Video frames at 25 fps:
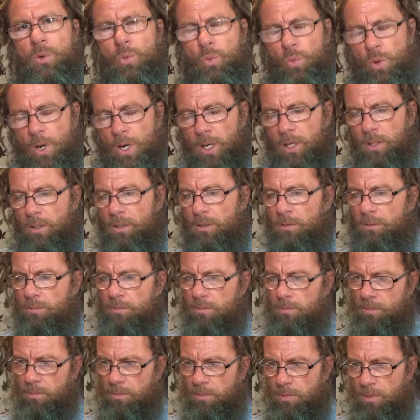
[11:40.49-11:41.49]
Well,
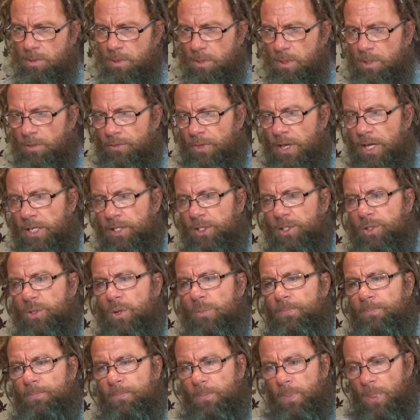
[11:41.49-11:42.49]
that's
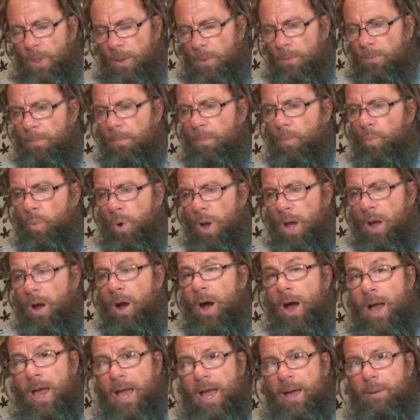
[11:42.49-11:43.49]
where
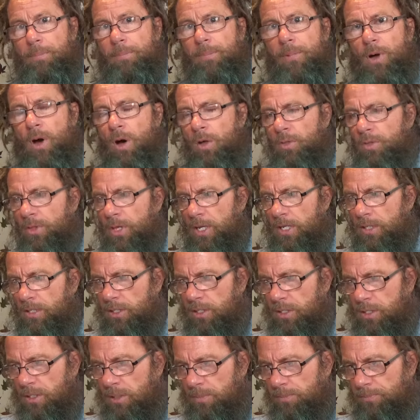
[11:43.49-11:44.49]
I am on
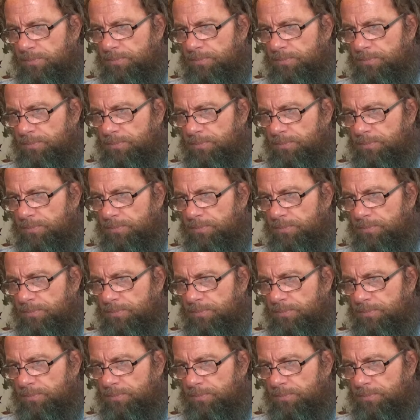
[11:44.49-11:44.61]
this.